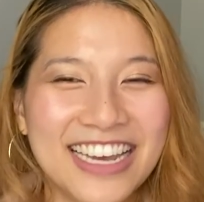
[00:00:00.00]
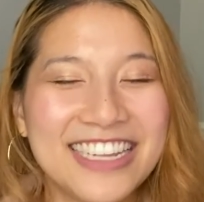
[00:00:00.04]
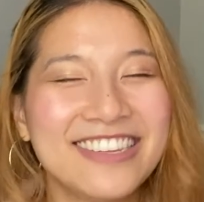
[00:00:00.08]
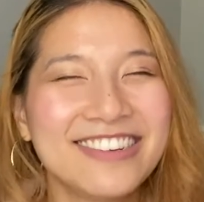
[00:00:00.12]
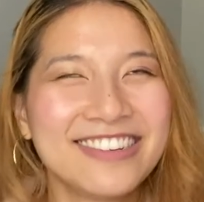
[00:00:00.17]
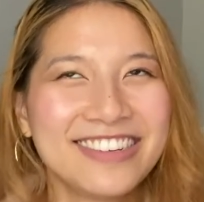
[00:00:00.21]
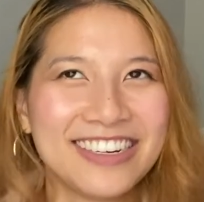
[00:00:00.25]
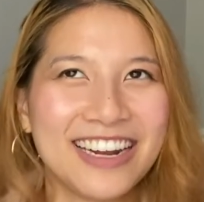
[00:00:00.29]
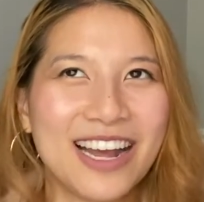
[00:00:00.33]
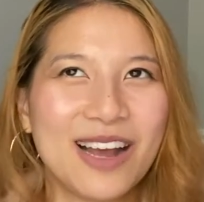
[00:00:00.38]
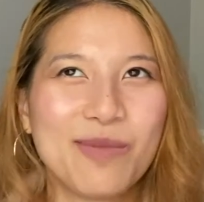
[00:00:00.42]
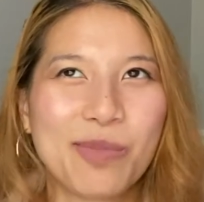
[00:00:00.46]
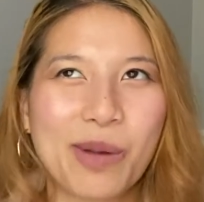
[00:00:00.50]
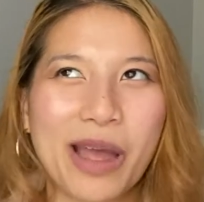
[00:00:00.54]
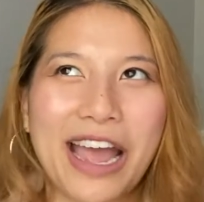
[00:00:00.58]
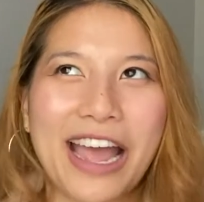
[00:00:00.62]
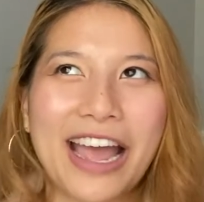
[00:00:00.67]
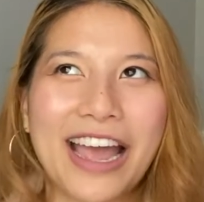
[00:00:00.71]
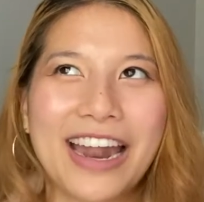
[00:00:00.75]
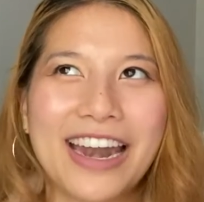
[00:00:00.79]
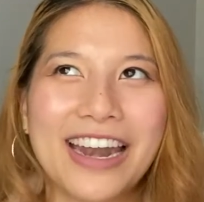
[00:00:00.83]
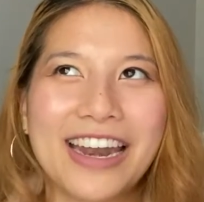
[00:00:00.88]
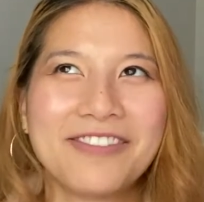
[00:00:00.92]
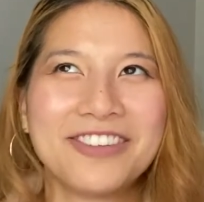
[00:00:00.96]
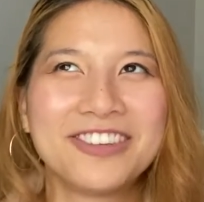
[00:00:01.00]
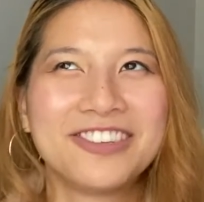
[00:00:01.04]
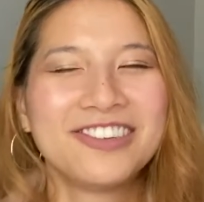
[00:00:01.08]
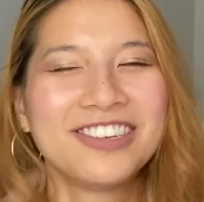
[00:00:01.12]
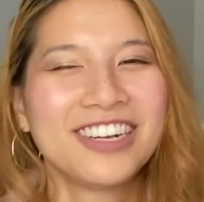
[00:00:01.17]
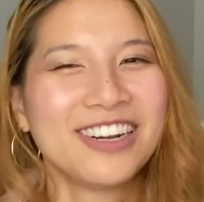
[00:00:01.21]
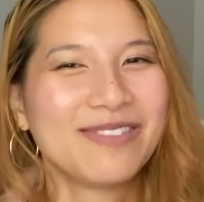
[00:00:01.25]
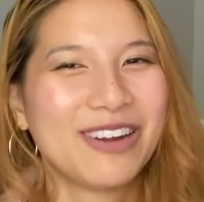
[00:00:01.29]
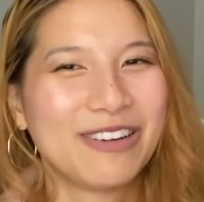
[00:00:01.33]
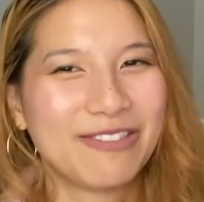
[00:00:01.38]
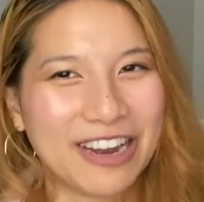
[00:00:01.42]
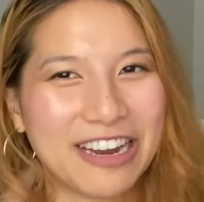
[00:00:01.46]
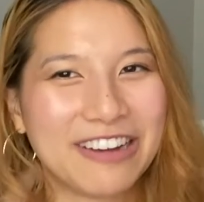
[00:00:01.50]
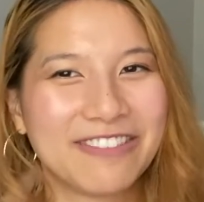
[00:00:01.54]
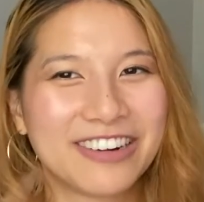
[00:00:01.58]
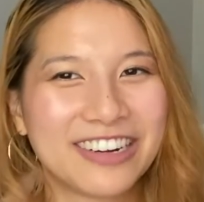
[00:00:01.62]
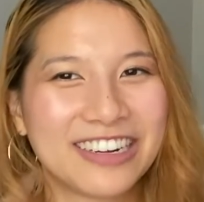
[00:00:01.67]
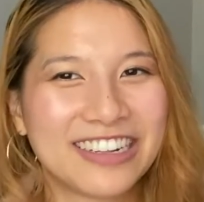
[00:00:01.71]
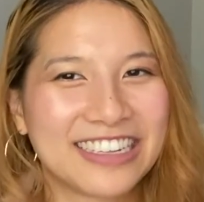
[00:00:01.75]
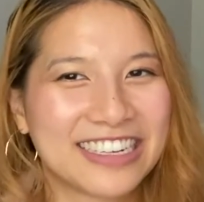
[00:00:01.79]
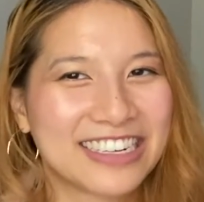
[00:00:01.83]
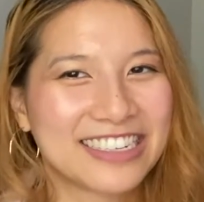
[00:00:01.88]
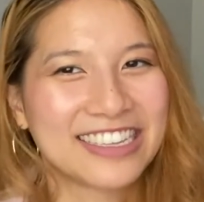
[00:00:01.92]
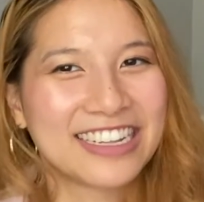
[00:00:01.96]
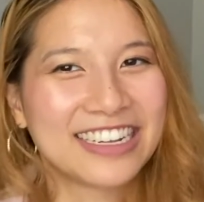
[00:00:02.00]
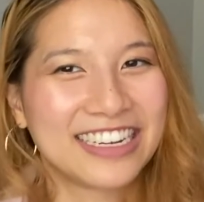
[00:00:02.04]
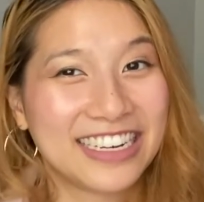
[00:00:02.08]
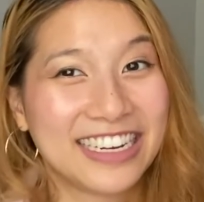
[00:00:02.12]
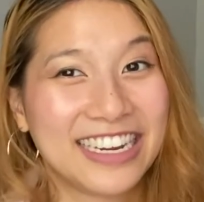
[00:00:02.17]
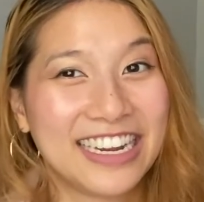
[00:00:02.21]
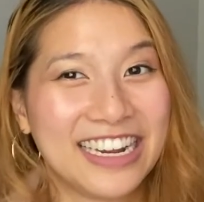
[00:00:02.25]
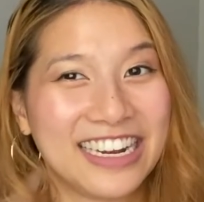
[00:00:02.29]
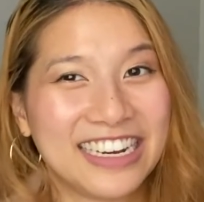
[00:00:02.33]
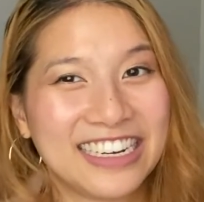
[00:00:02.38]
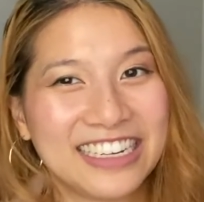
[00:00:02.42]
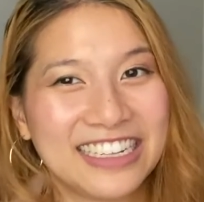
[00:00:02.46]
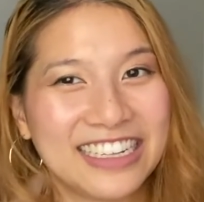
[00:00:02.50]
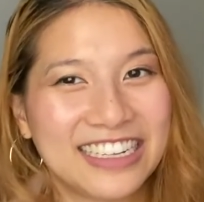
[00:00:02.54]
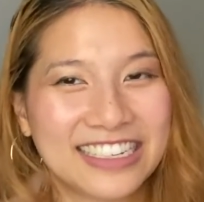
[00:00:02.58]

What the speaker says: It's usually not bad. It's usually not my favorite. Like, it's not like candy.